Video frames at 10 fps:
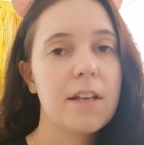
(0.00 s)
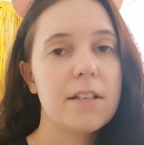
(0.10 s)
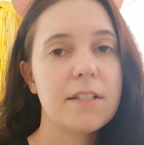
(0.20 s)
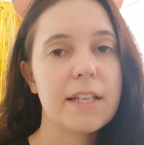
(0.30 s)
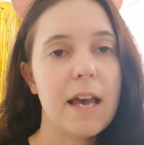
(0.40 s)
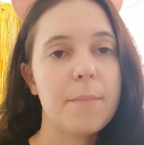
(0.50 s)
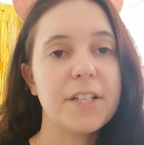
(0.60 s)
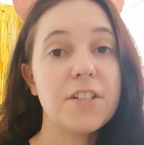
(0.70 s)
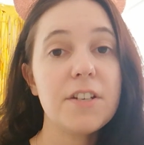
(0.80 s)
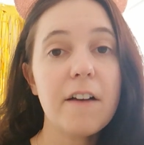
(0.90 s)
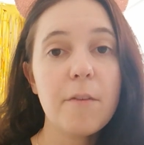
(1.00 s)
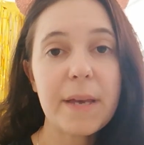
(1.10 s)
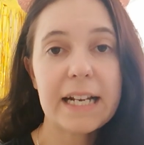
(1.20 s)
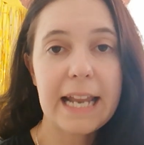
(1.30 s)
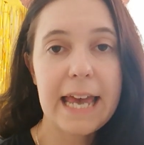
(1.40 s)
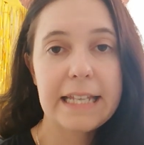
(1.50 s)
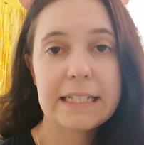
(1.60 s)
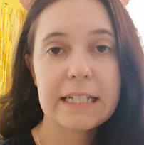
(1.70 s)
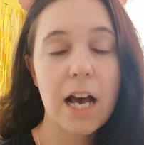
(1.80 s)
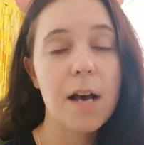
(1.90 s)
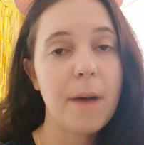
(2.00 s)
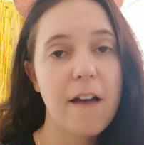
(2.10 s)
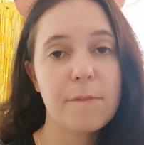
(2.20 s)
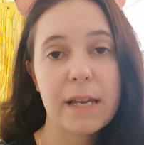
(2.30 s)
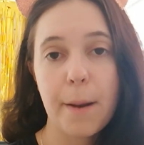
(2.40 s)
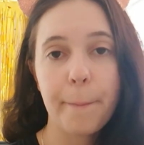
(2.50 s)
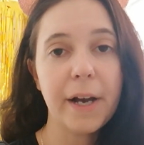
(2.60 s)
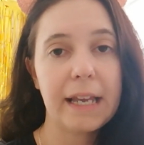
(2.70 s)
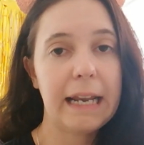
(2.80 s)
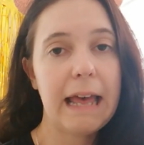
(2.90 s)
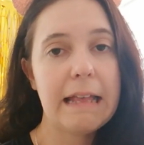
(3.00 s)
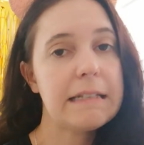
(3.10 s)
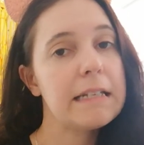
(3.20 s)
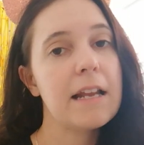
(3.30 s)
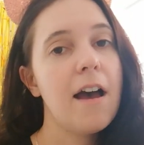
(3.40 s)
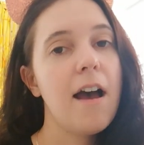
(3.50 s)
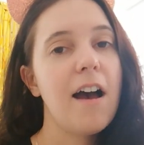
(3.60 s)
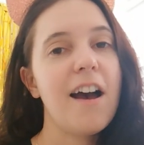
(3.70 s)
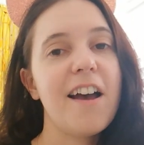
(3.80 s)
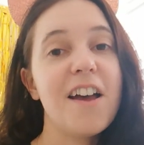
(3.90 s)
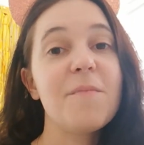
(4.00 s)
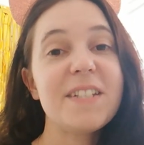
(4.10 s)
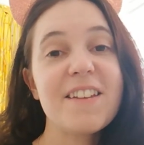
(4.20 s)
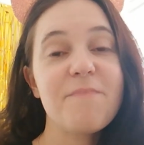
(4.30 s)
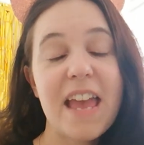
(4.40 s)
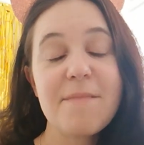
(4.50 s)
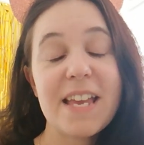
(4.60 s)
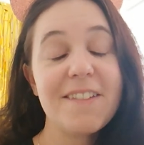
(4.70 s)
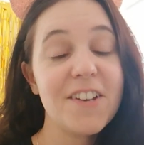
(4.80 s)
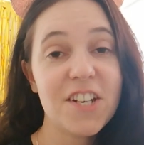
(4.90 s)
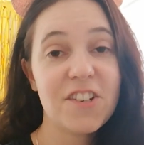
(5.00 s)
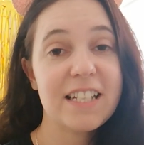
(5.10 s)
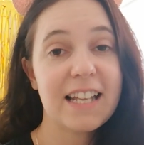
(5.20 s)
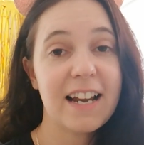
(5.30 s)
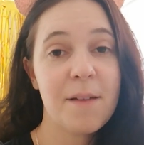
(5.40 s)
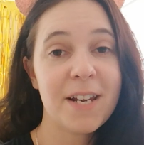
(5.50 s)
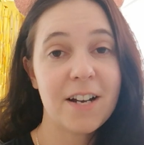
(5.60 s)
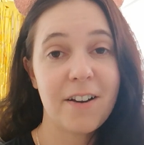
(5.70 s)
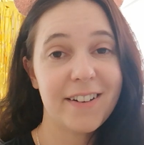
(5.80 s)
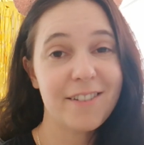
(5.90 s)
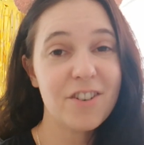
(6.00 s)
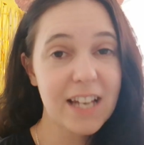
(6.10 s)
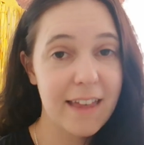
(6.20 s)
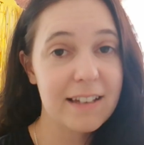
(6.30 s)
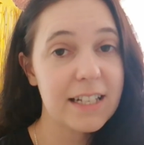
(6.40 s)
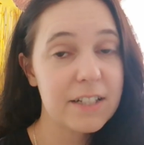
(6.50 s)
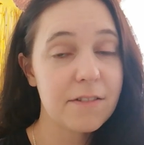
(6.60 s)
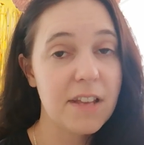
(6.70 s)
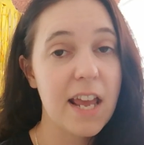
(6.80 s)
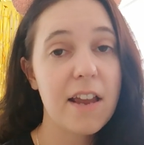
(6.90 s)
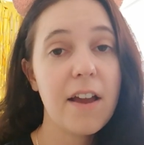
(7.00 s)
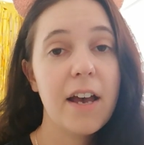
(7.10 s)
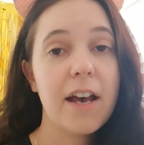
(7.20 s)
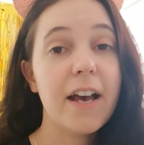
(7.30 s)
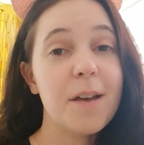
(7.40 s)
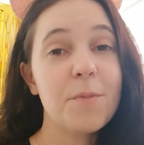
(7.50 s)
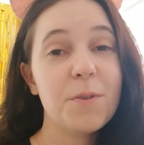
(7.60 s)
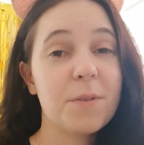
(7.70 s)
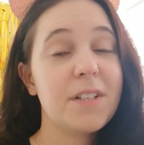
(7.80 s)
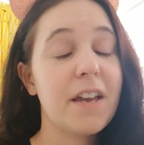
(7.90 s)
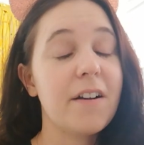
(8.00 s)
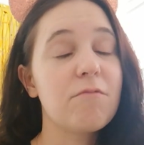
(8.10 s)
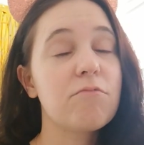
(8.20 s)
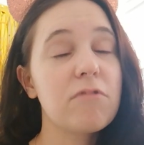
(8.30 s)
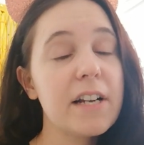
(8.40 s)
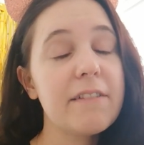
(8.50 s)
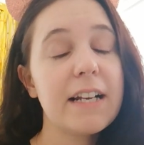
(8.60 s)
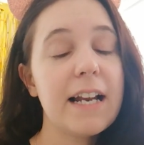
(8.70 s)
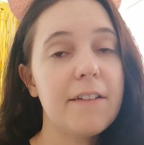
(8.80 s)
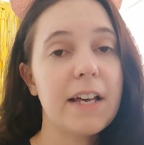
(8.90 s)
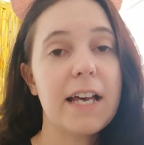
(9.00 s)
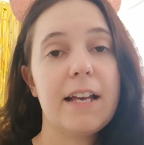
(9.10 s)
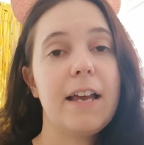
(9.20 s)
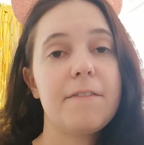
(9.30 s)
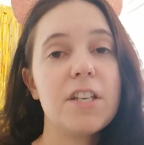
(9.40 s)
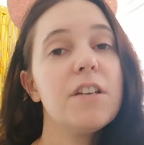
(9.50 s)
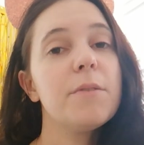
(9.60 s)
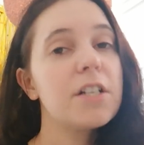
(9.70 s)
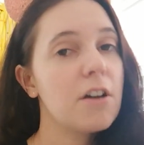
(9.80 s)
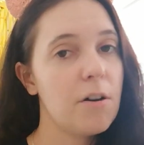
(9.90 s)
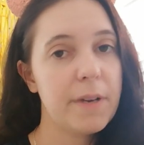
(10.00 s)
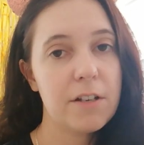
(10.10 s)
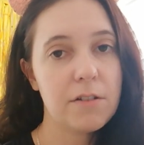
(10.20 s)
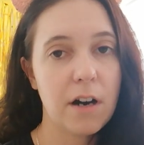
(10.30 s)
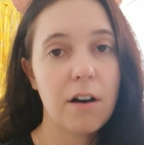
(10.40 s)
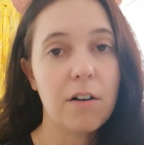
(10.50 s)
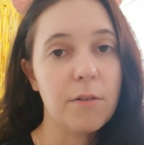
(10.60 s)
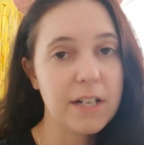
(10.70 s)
So yeah, but I do have a big list. I have a big bucket list. So maybe if you're interested, let me know and I will share that list with you. Also, I'd really love it if you would comment your goal